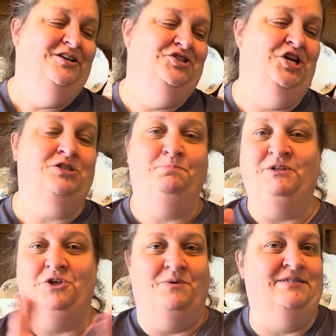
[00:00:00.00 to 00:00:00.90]
just put
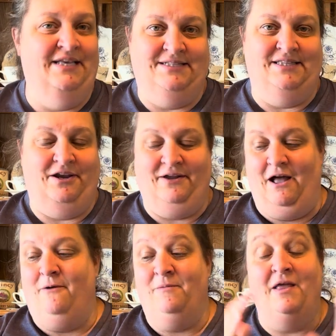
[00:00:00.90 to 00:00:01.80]
the receipts in there,
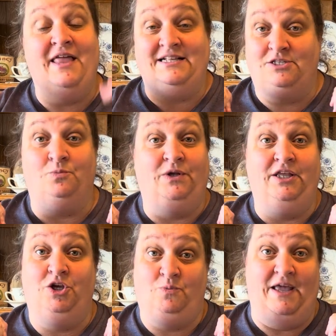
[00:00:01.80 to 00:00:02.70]
y'all. And that's a really
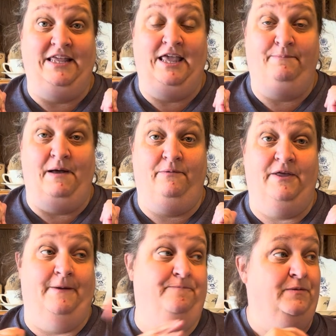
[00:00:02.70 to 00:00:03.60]
good way to keep up with
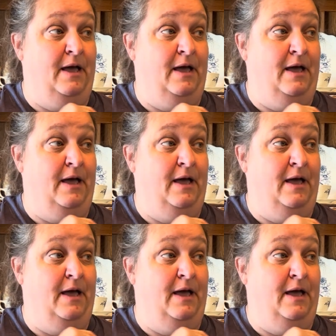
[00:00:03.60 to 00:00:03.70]
it.